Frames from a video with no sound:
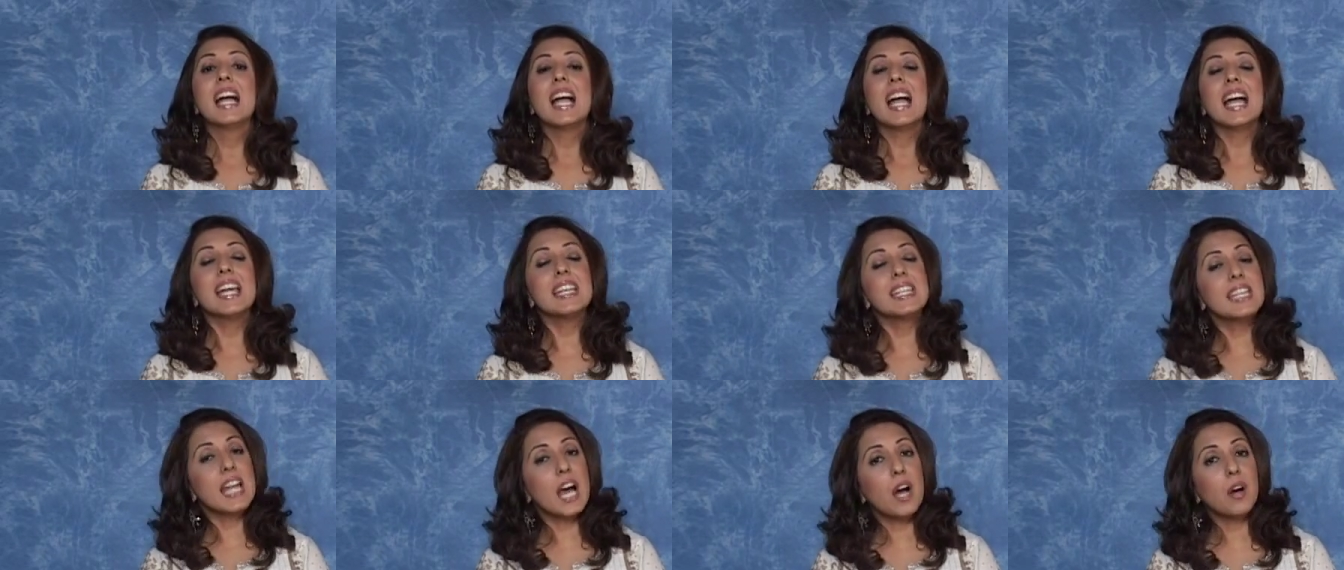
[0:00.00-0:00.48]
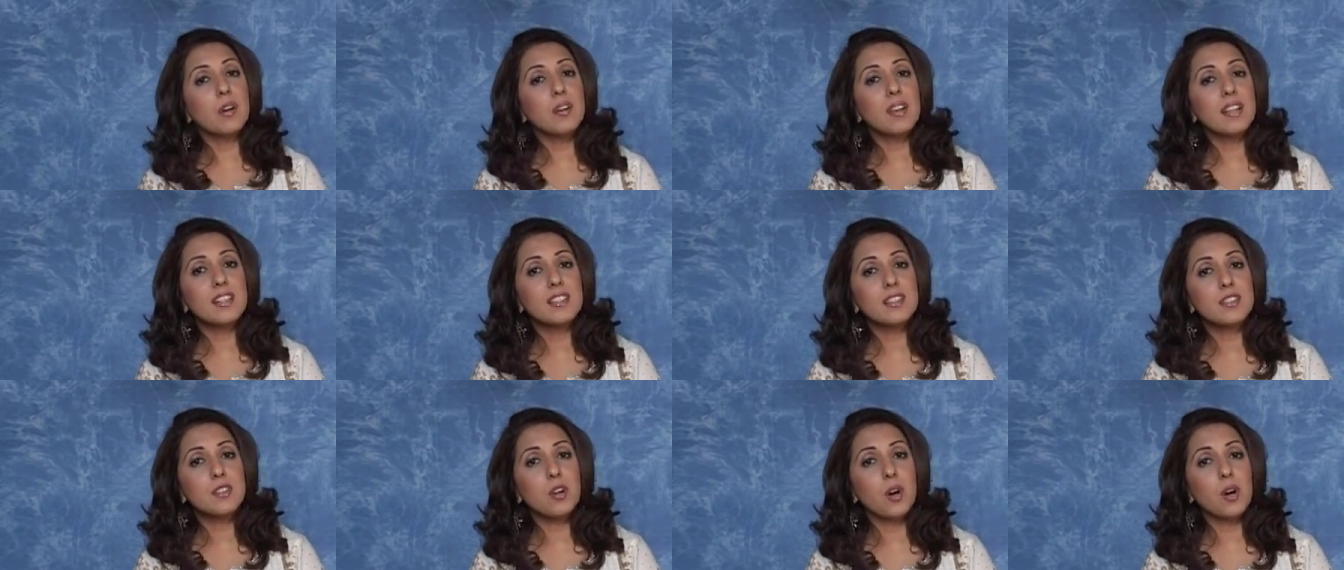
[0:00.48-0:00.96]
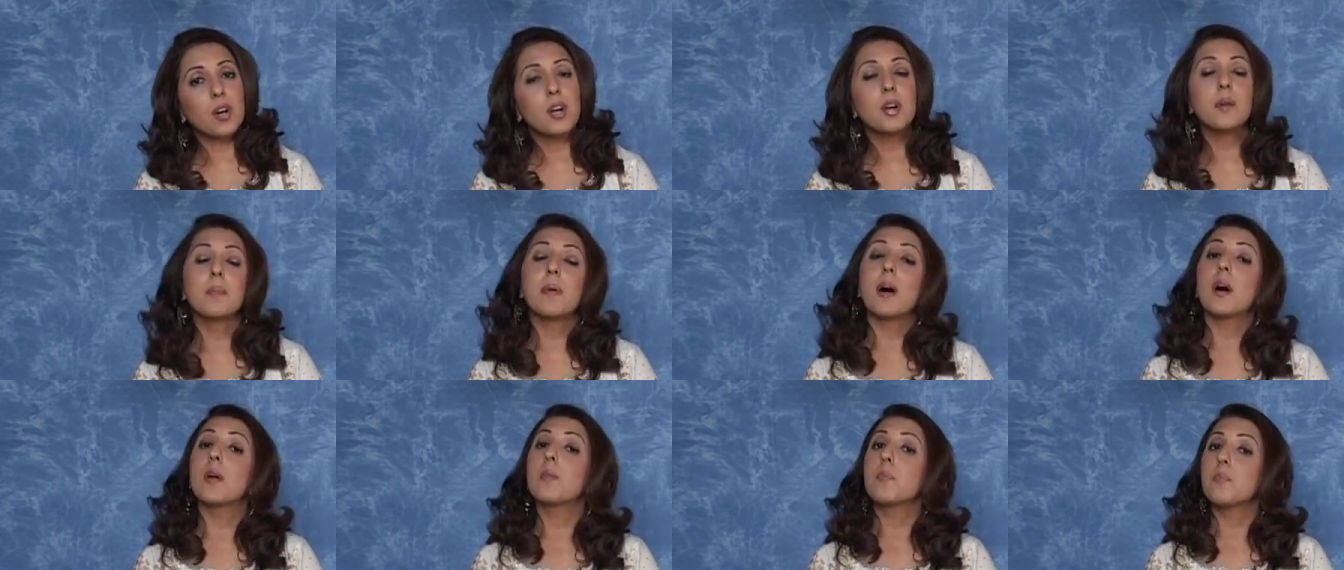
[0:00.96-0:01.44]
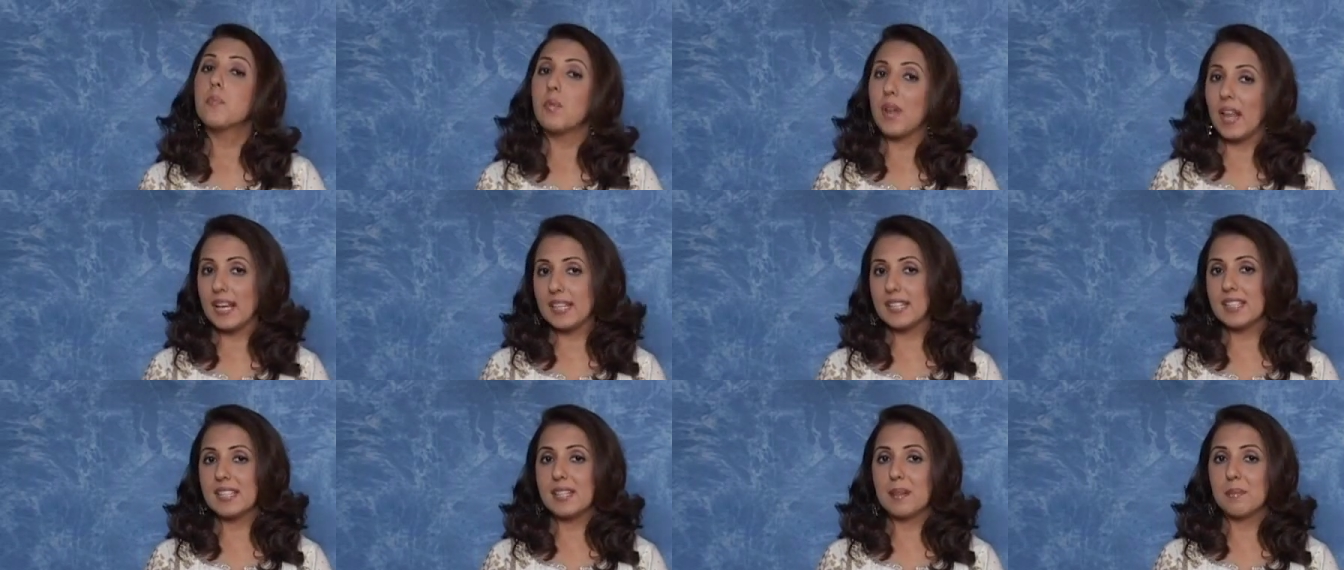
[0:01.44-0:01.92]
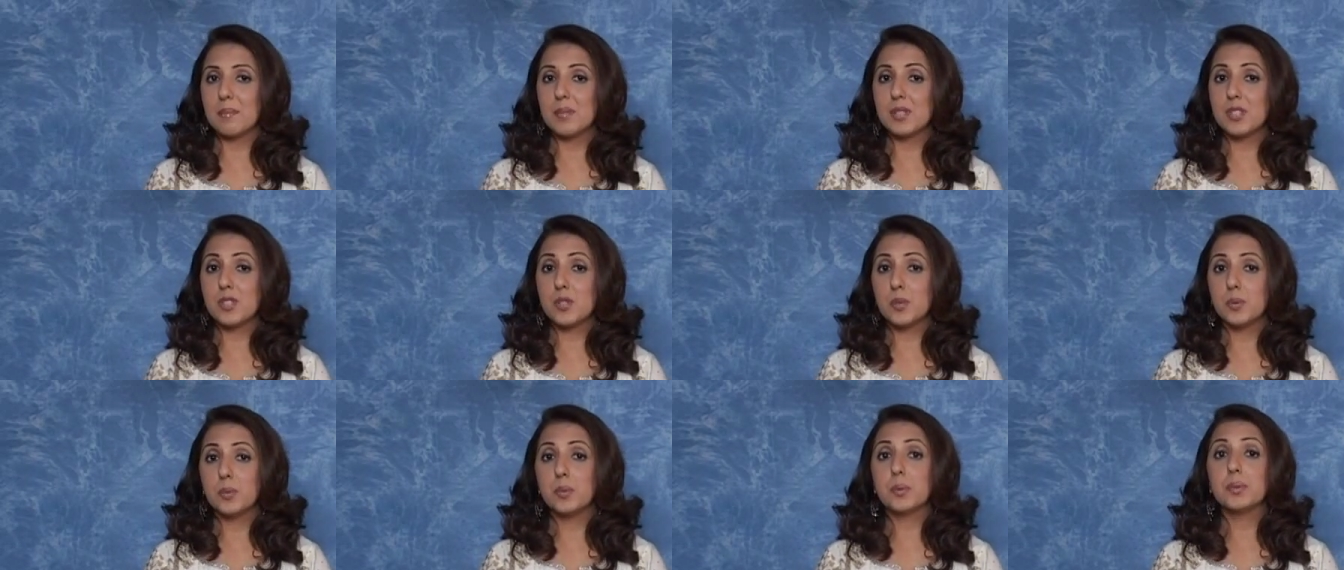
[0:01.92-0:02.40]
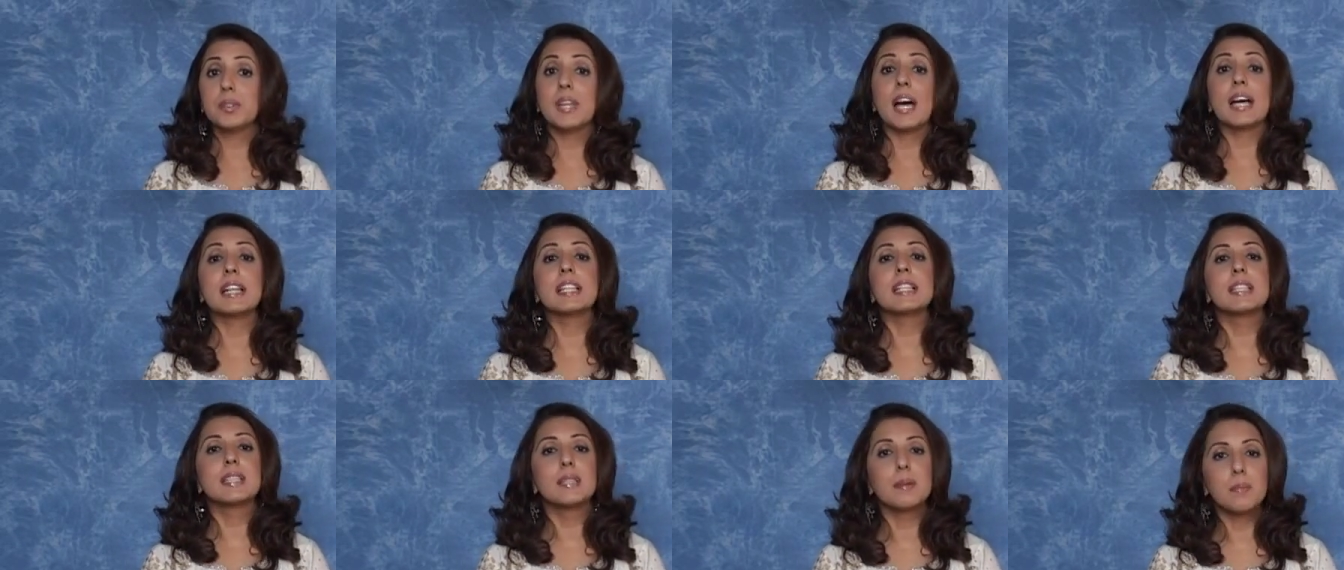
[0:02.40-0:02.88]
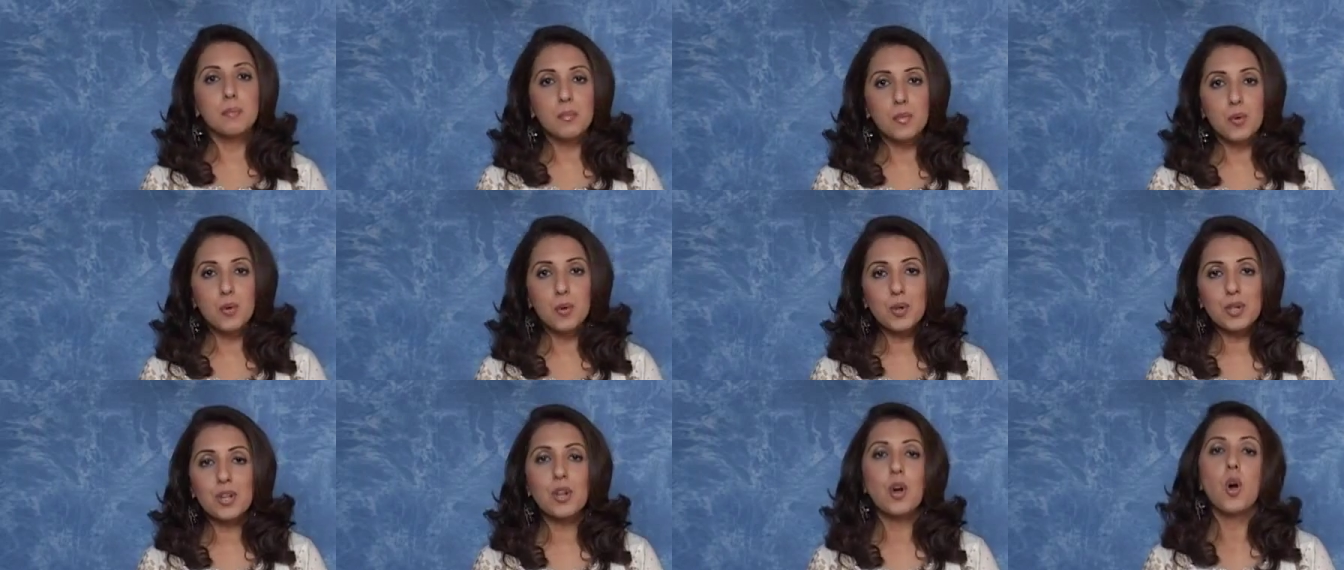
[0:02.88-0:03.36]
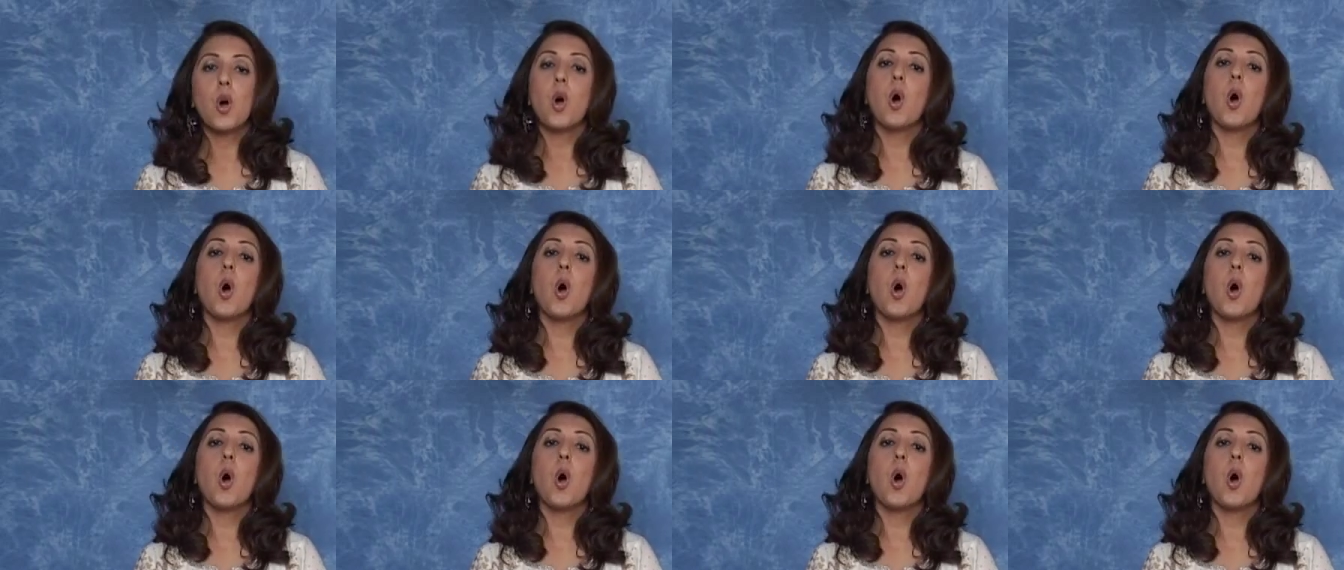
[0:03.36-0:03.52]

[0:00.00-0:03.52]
And now let's talk about planet number 2, that is the moon,